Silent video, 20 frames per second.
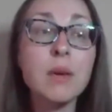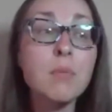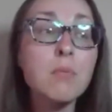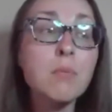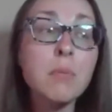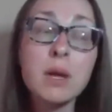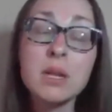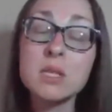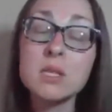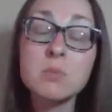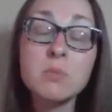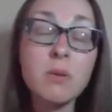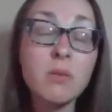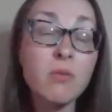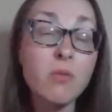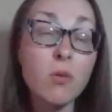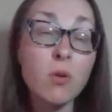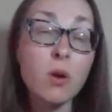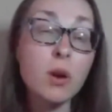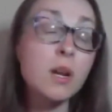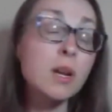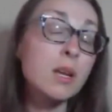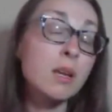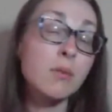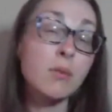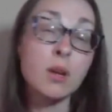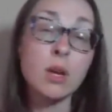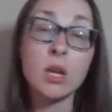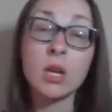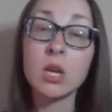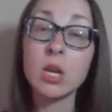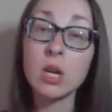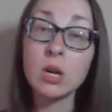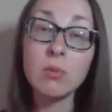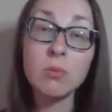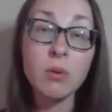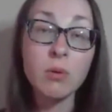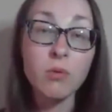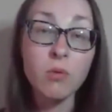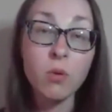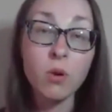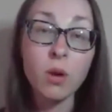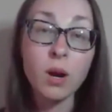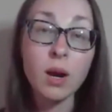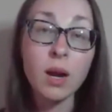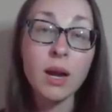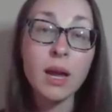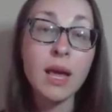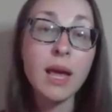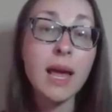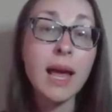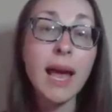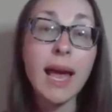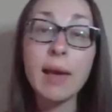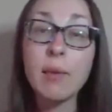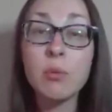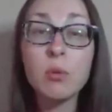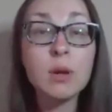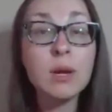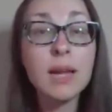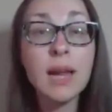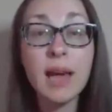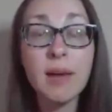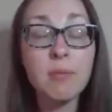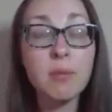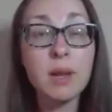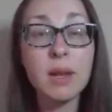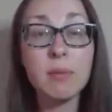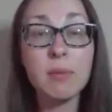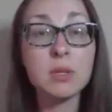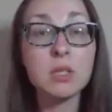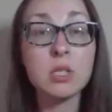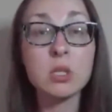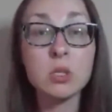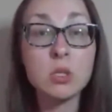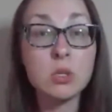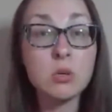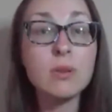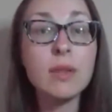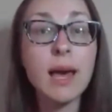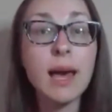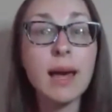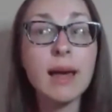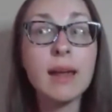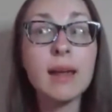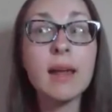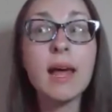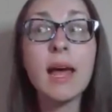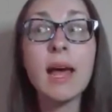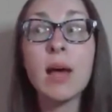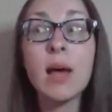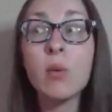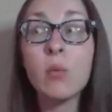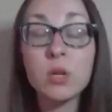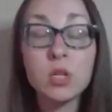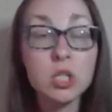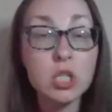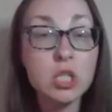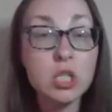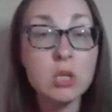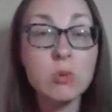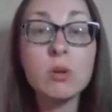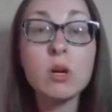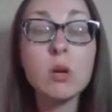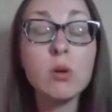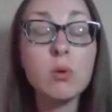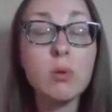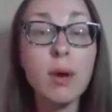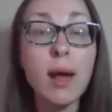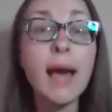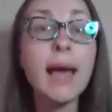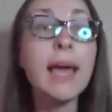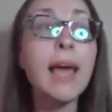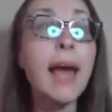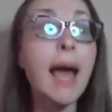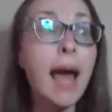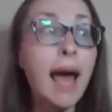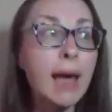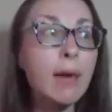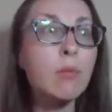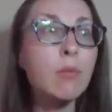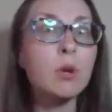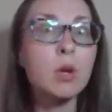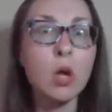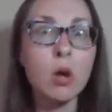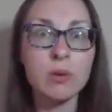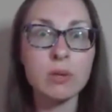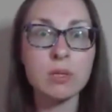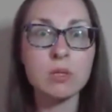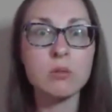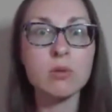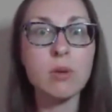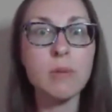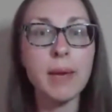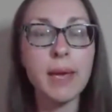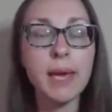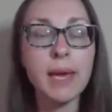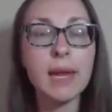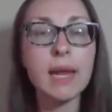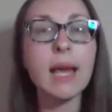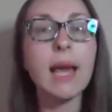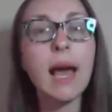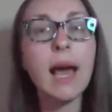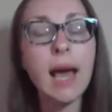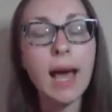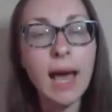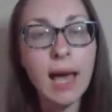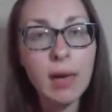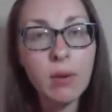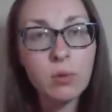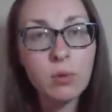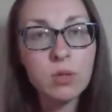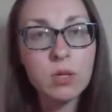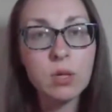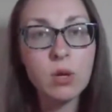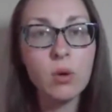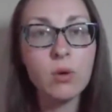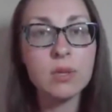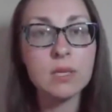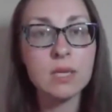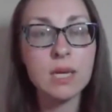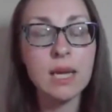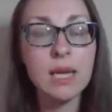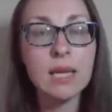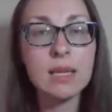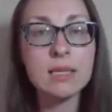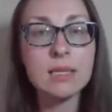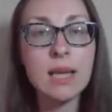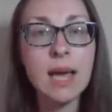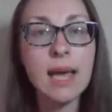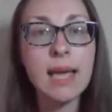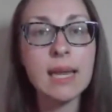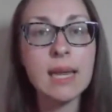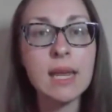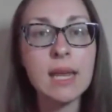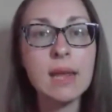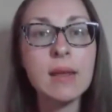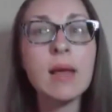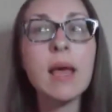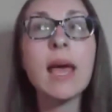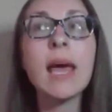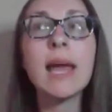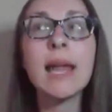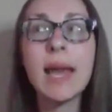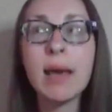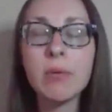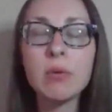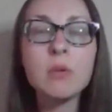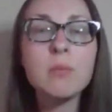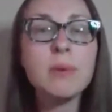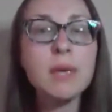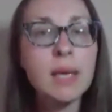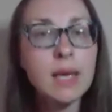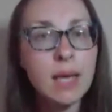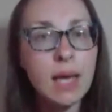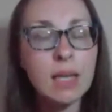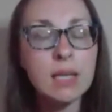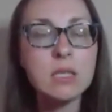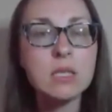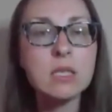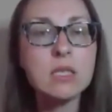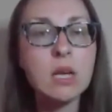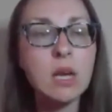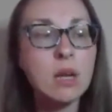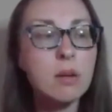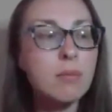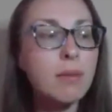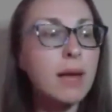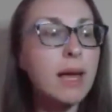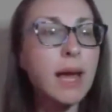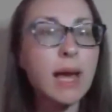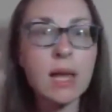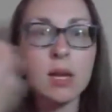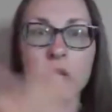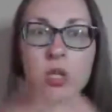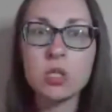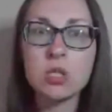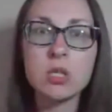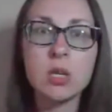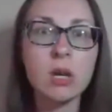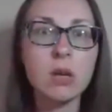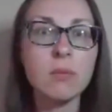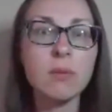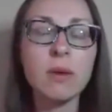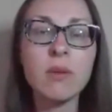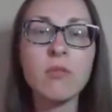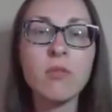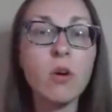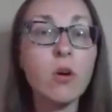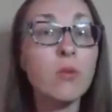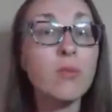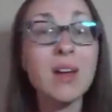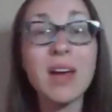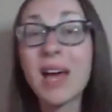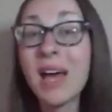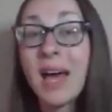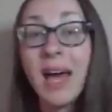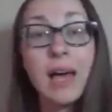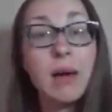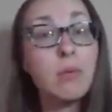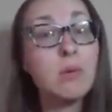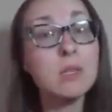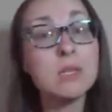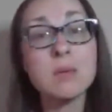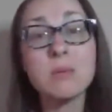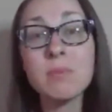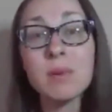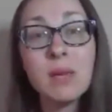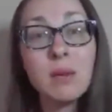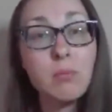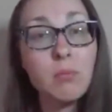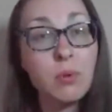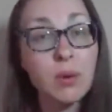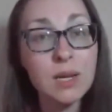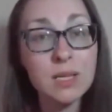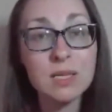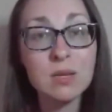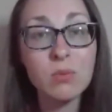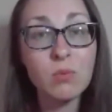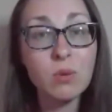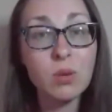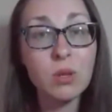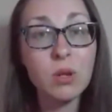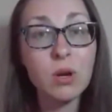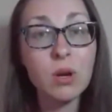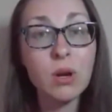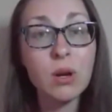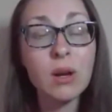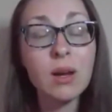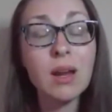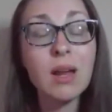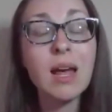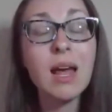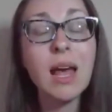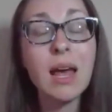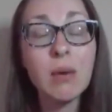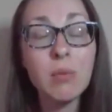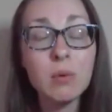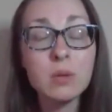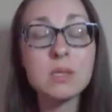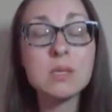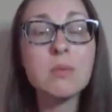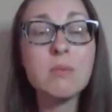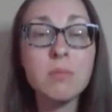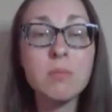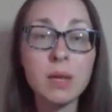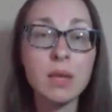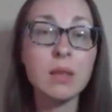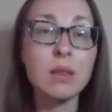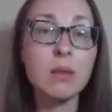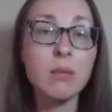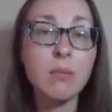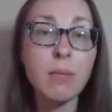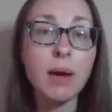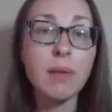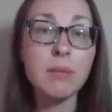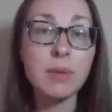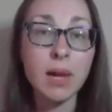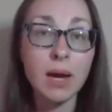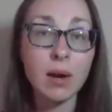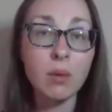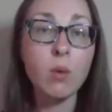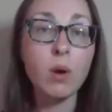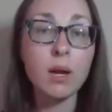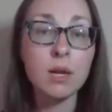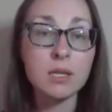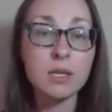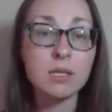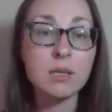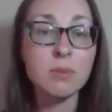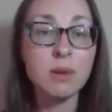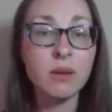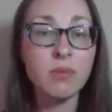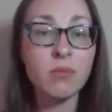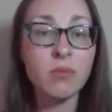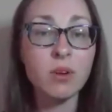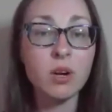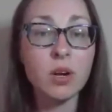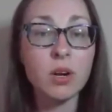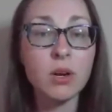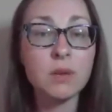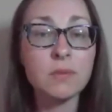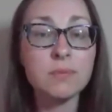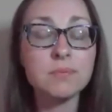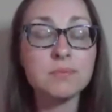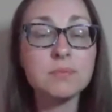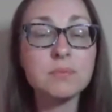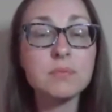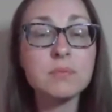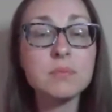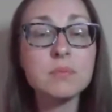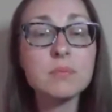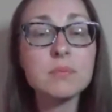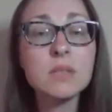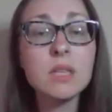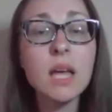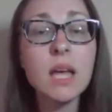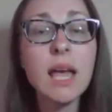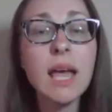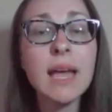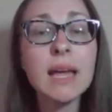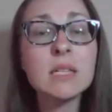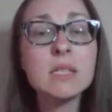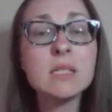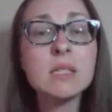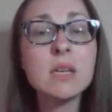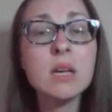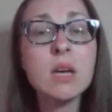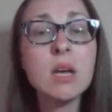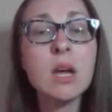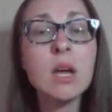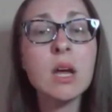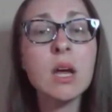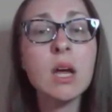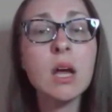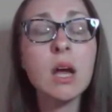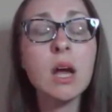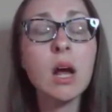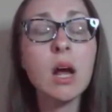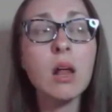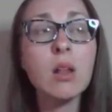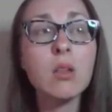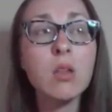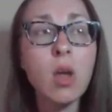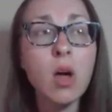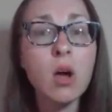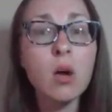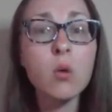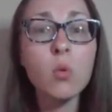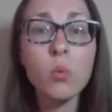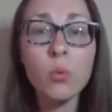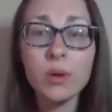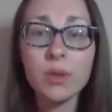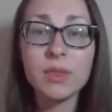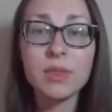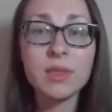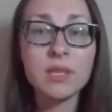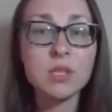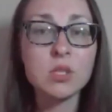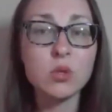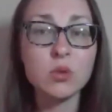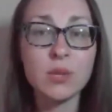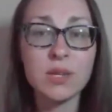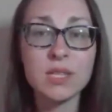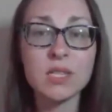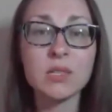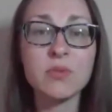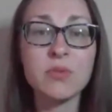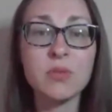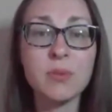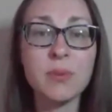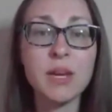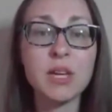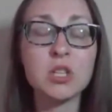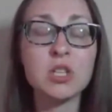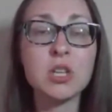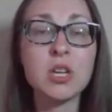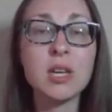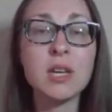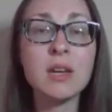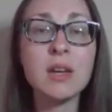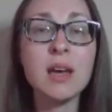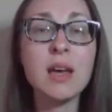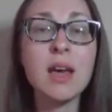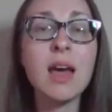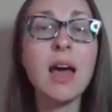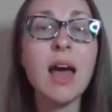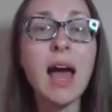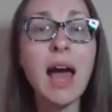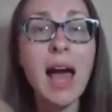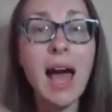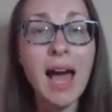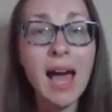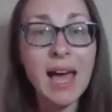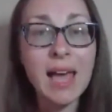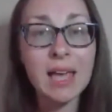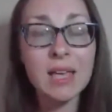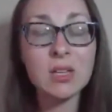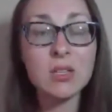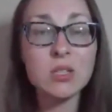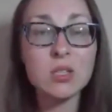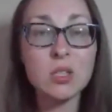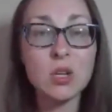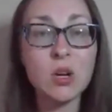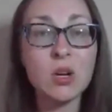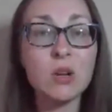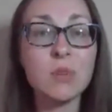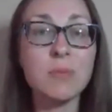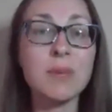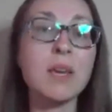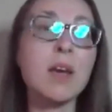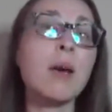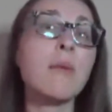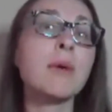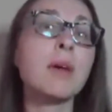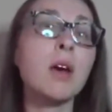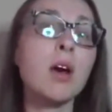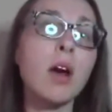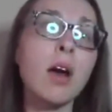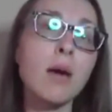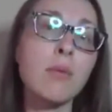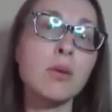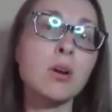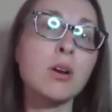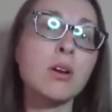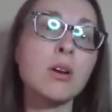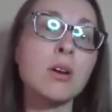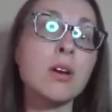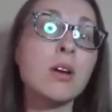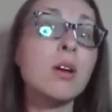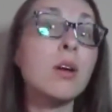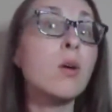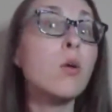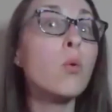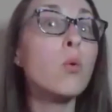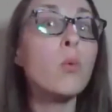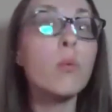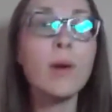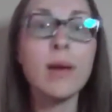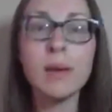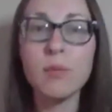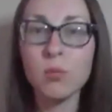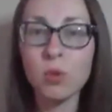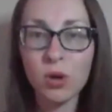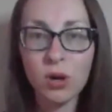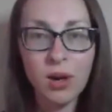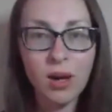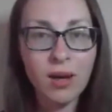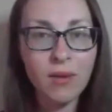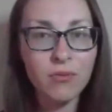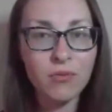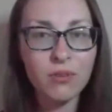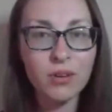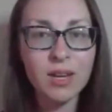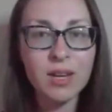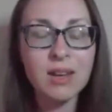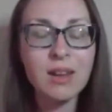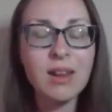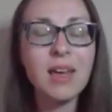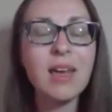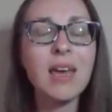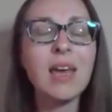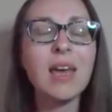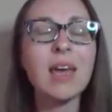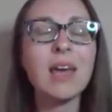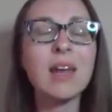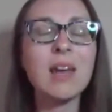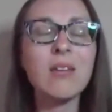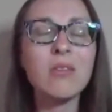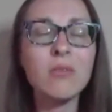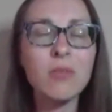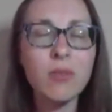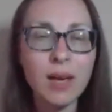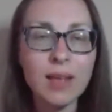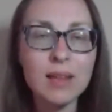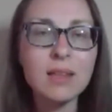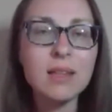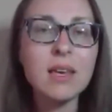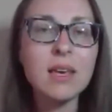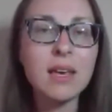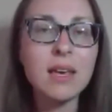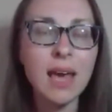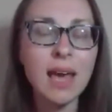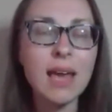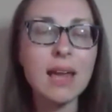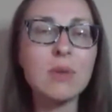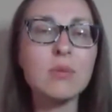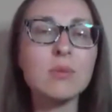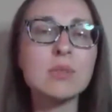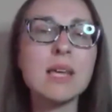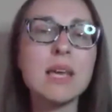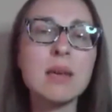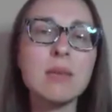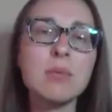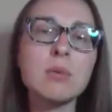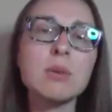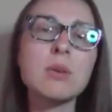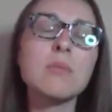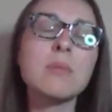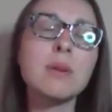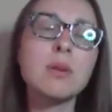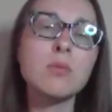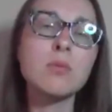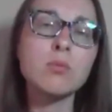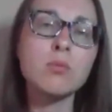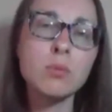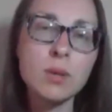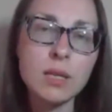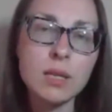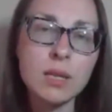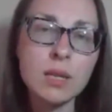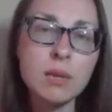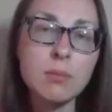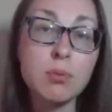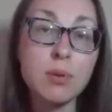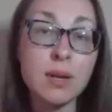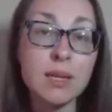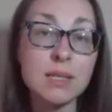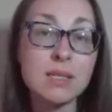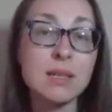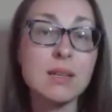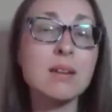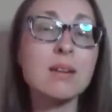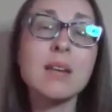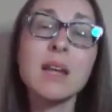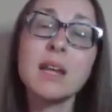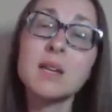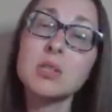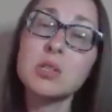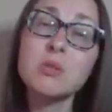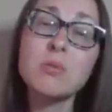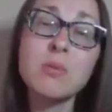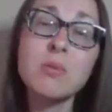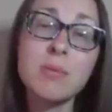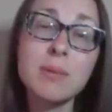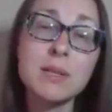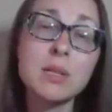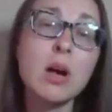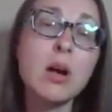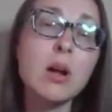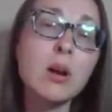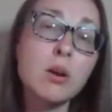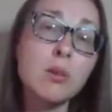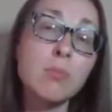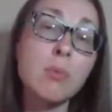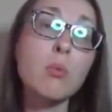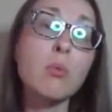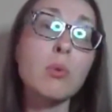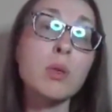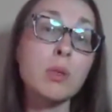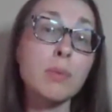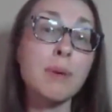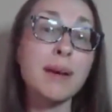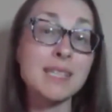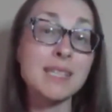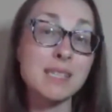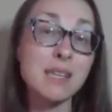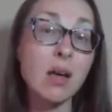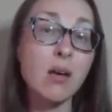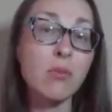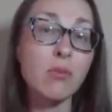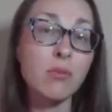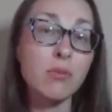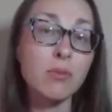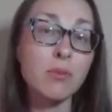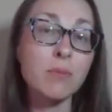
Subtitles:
Months before and even a year before, I wouldn't have been able to do that. When she would cry, I would go into a panic. I would go into anxiety. And I would be, again, stuck in my head or stuck on my phone. I wasn't being present with her. I wasn't being the mom that I wanted to be for her. And along with this transformation, I started becoming calmer, way more confident. And I finally, again, was able to be really present, not just with my daughter, but with myself.